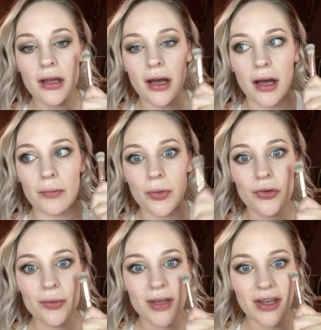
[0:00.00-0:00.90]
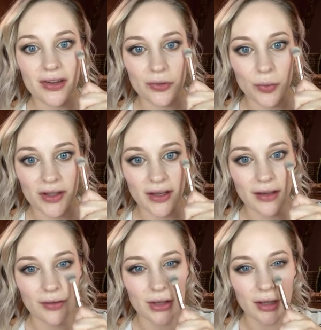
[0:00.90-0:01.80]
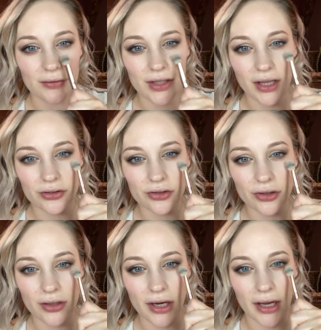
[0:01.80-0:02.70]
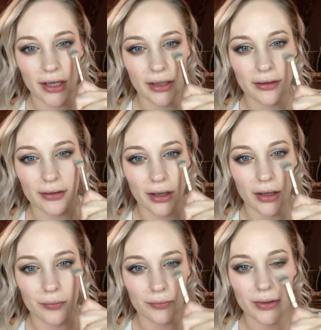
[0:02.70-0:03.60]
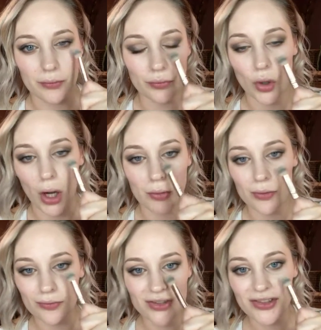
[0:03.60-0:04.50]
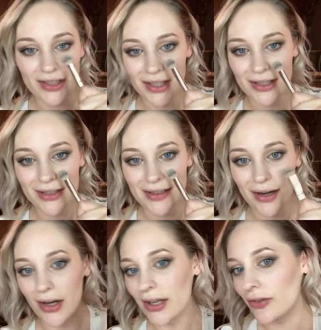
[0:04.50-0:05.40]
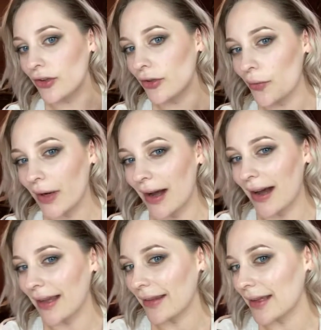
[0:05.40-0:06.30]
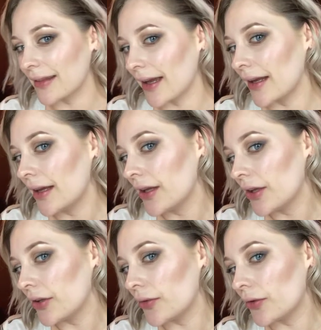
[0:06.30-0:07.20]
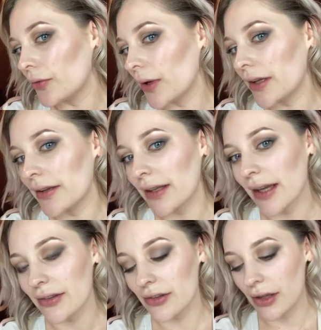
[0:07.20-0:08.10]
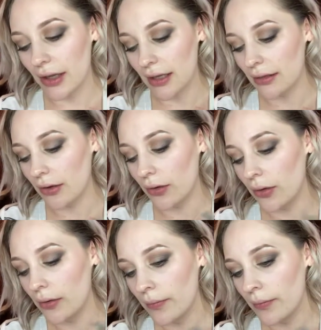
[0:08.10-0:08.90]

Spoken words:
Mostly because we tend to have a lot of texture and problems in this area, so you don't want to highlight that. You do want it to catch the light though,